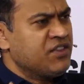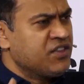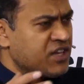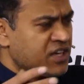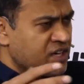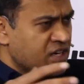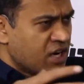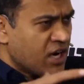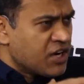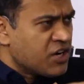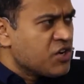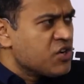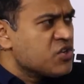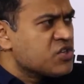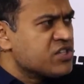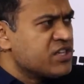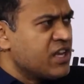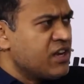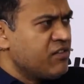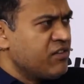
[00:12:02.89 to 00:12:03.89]
other
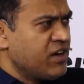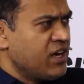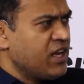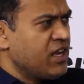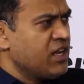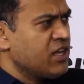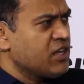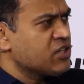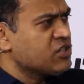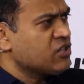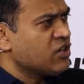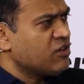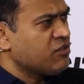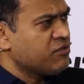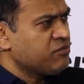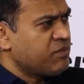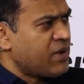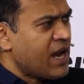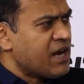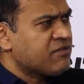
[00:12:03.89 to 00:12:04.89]
continuous delivery sort
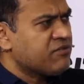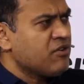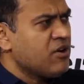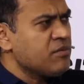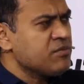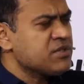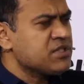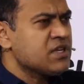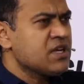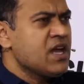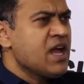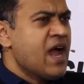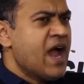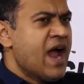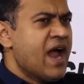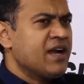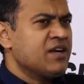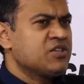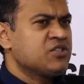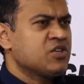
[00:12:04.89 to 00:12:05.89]
of platforms,
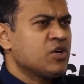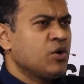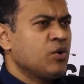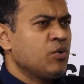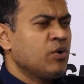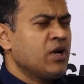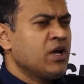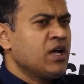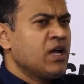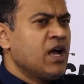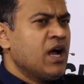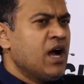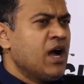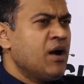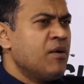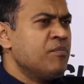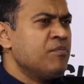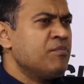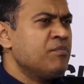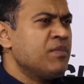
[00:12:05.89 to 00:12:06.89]
and so
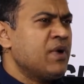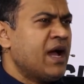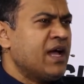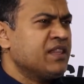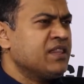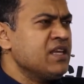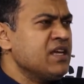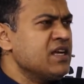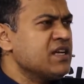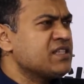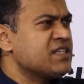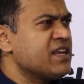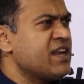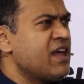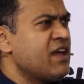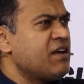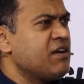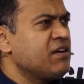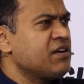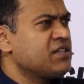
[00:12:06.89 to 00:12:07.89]
I think it's
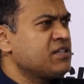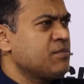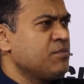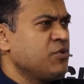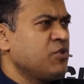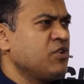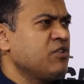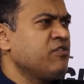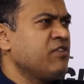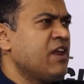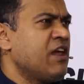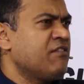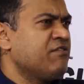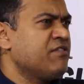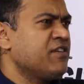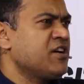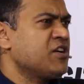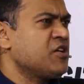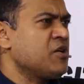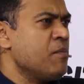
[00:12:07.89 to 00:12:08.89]
a beautiful
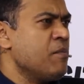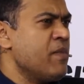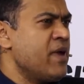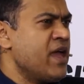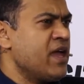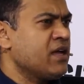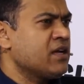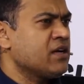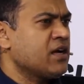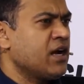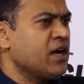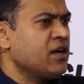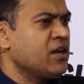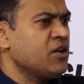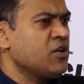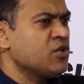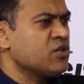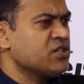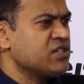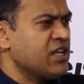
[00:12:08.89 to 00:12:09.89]
effort to make
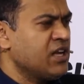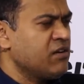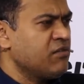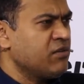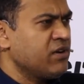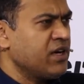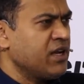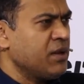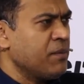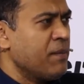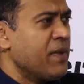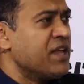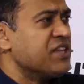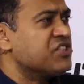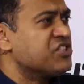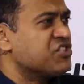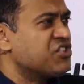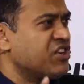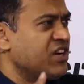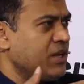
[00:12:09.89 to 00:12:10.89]
continuous delivery
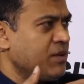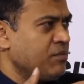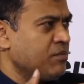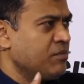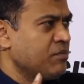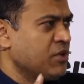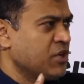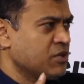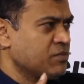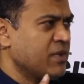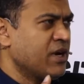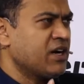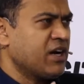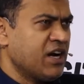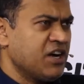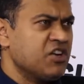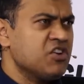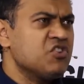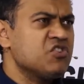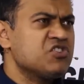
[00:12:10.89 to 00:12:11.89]
mainstream, because
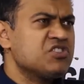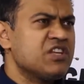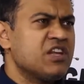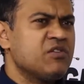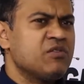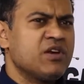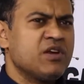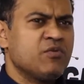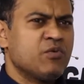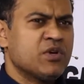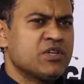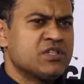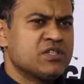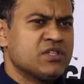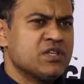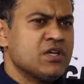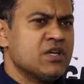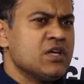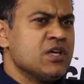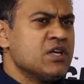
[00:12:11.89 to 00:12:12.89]
when continuous delivery
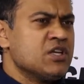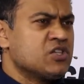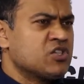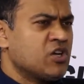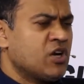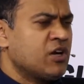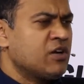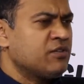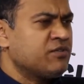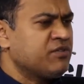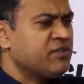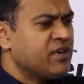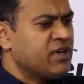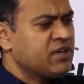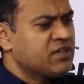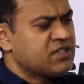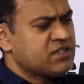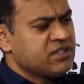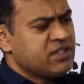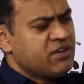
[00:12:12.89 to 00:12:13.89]
was sort of,
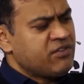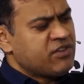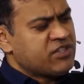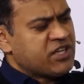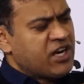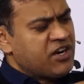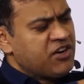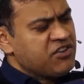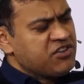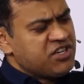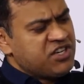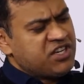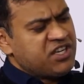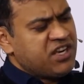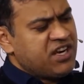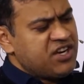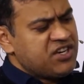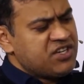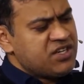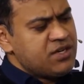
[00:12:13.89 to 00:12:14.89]
there was continuous
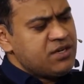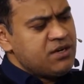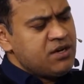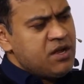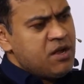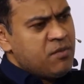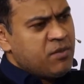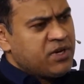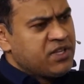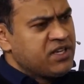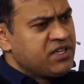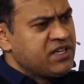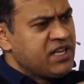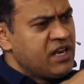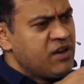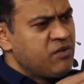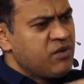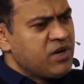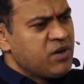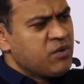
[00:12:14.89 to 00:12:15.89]
integration, but the
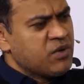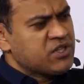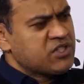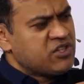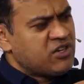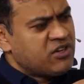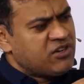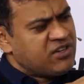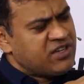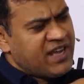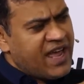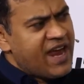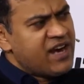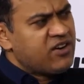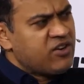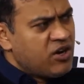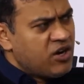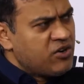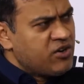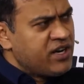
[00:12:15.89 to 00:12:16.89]
delivery was sort of
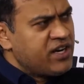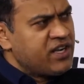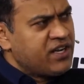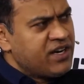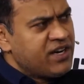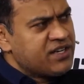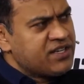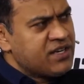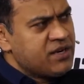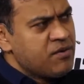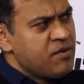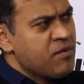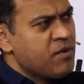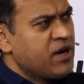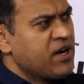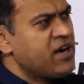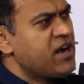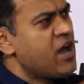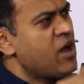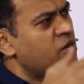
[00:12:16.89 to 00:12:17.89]
tagged on to integration,
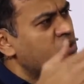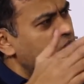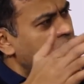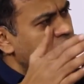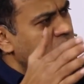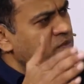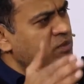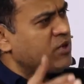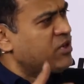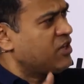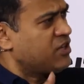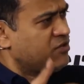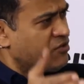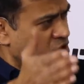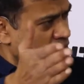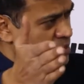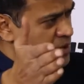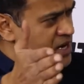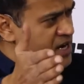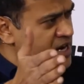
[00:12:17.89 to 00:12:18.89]
but now because
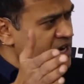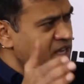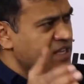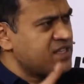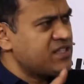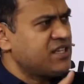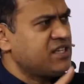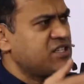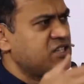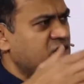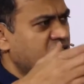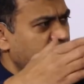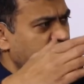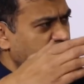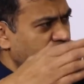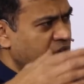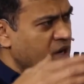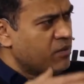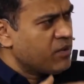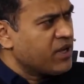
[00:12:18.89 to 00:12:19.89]
of Kubernetes, it's sort
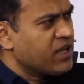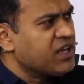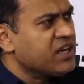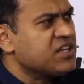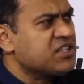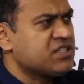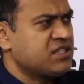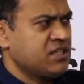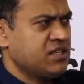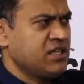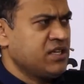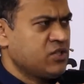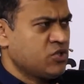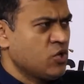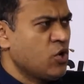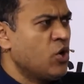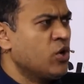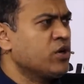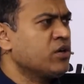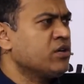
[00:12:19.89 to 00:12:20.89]
of becoming its
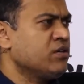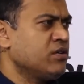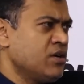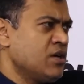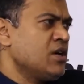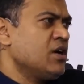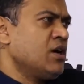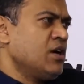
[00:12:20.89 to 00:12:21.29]
own.